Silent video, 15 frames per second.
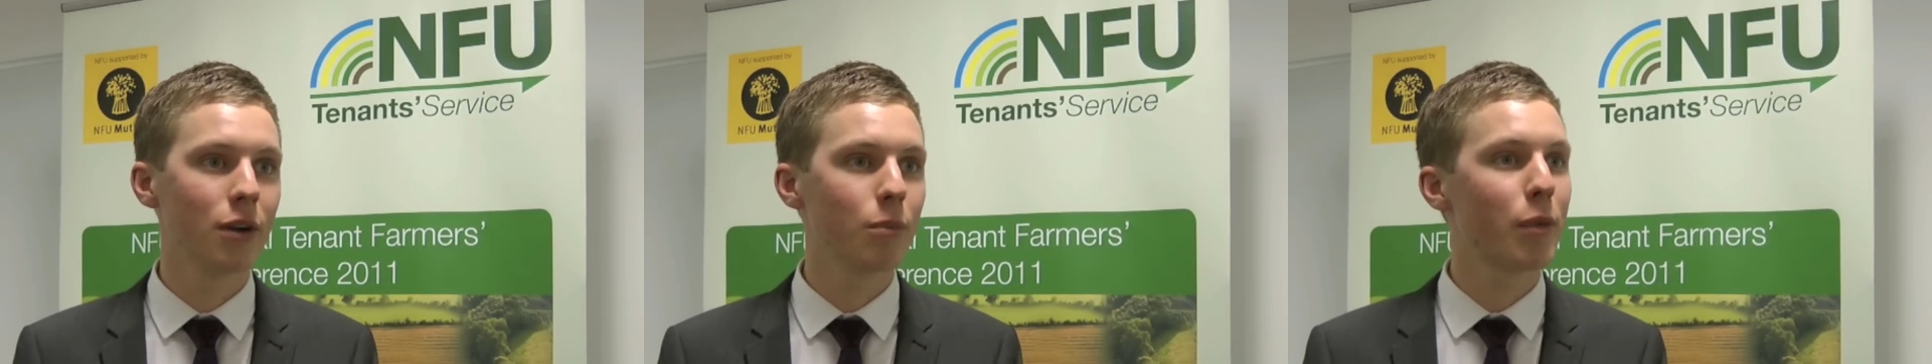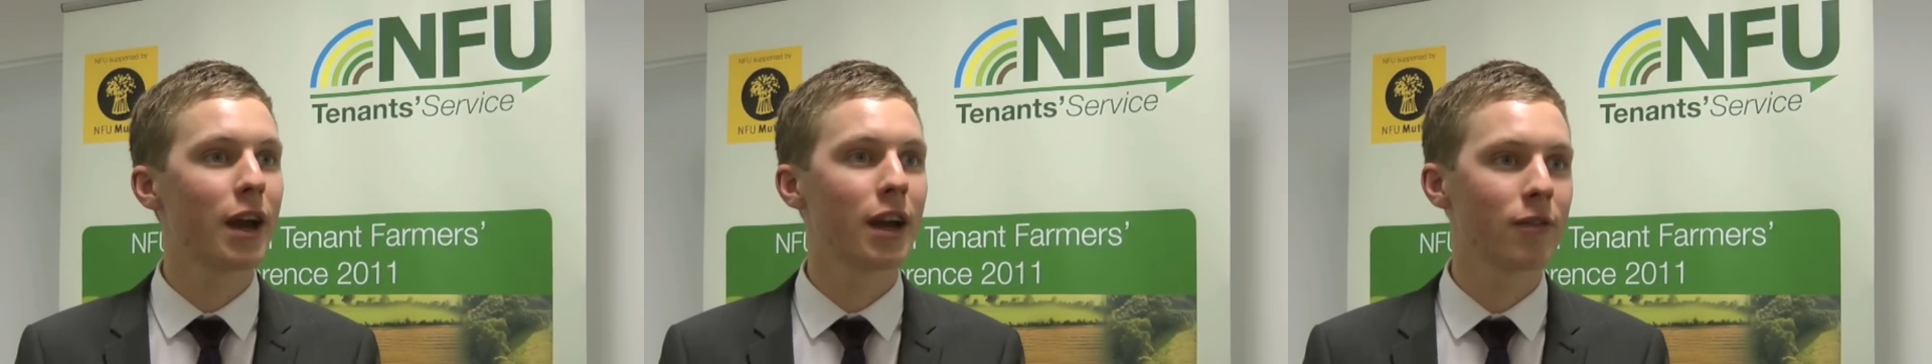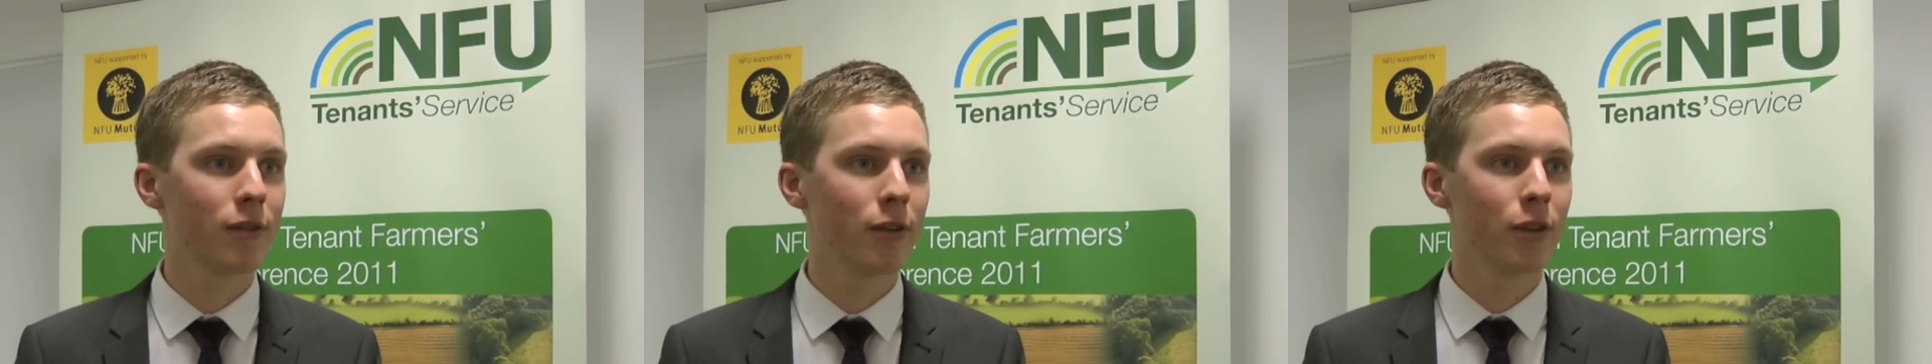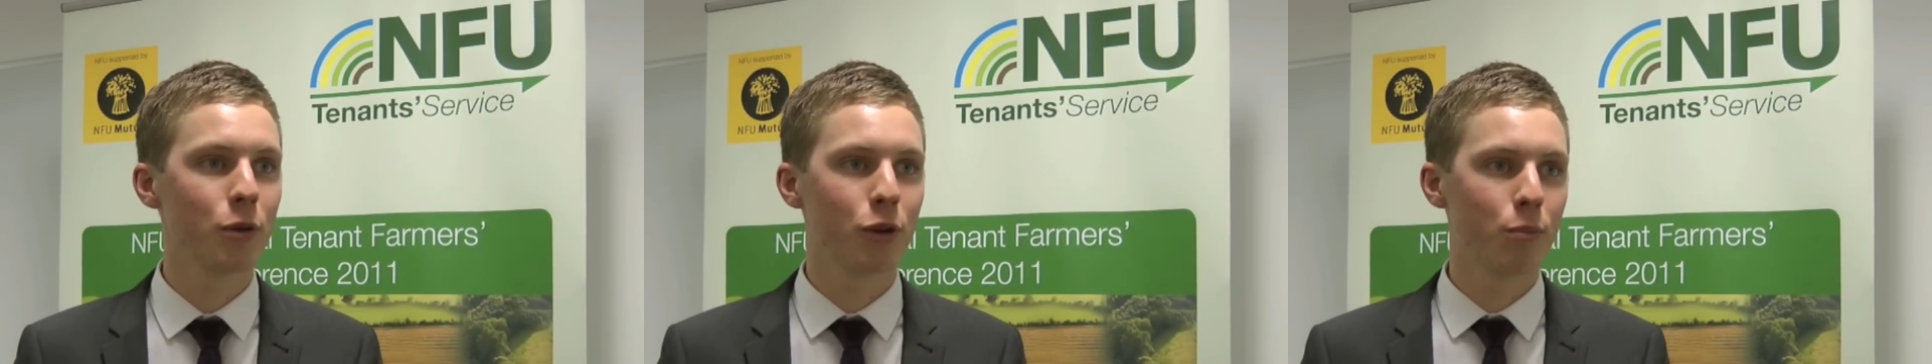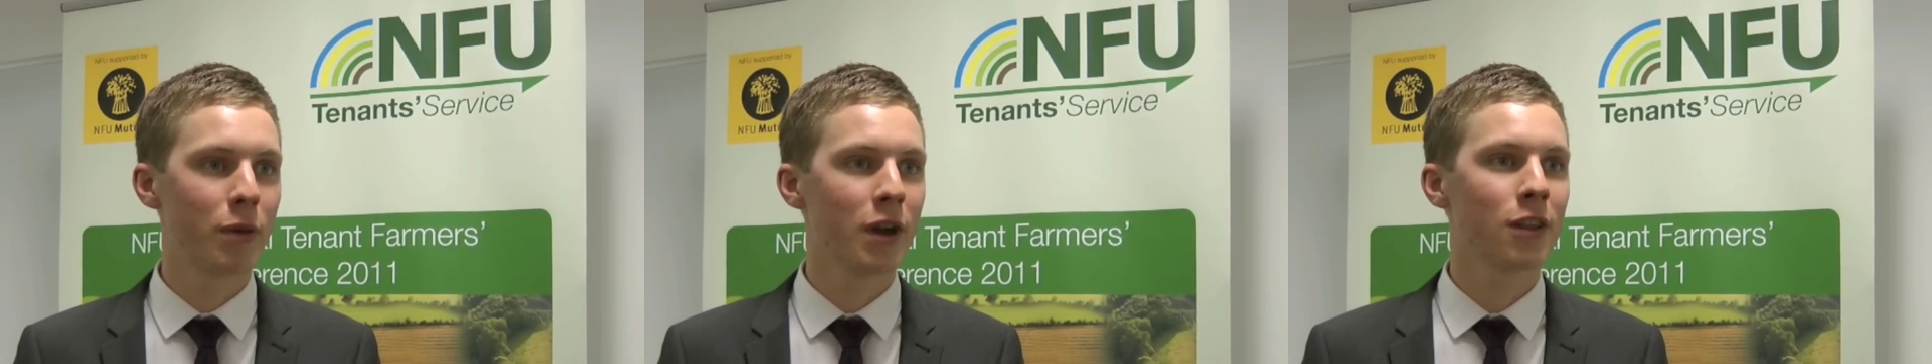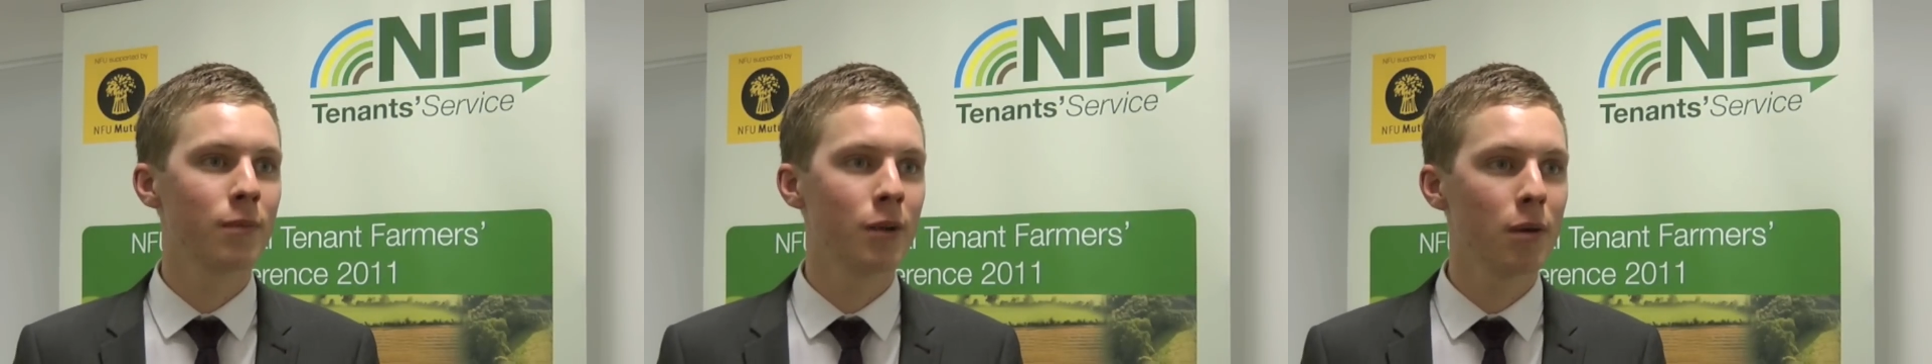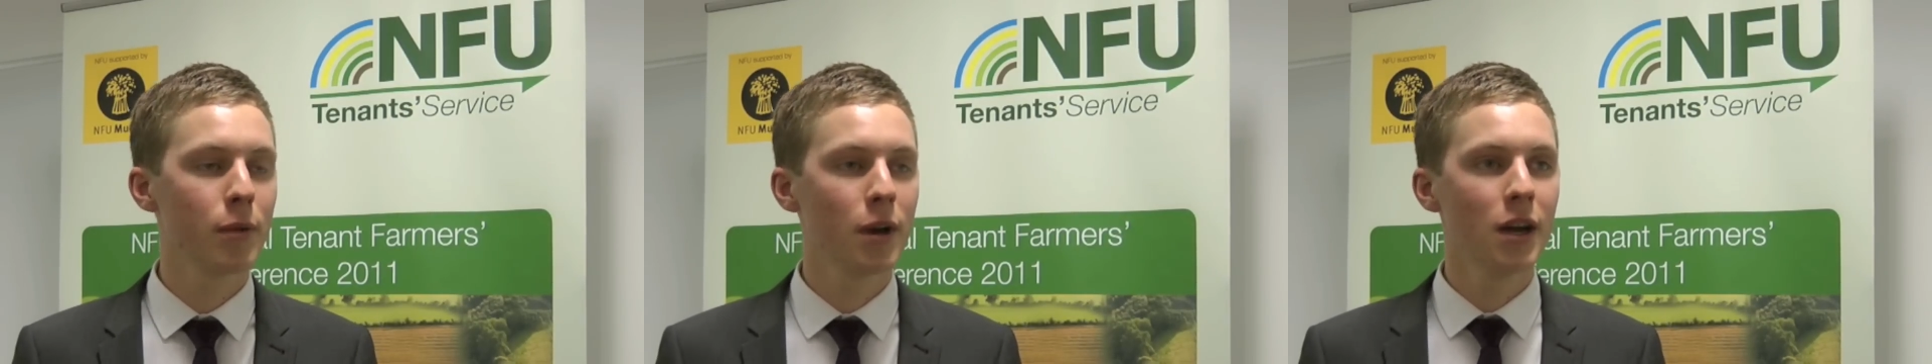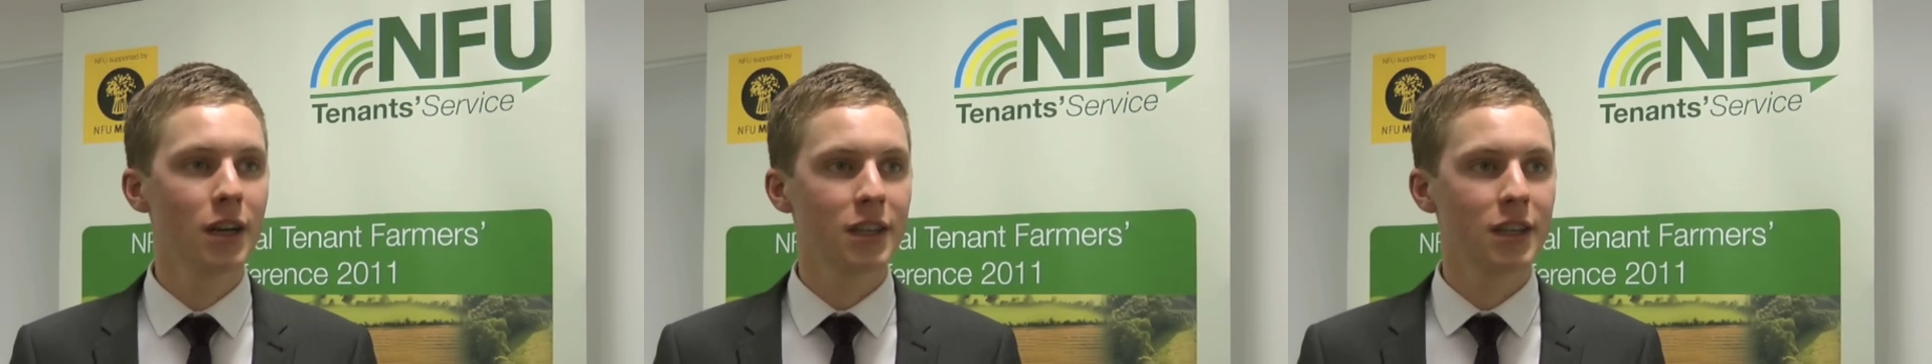not paying for them, you can pick them up,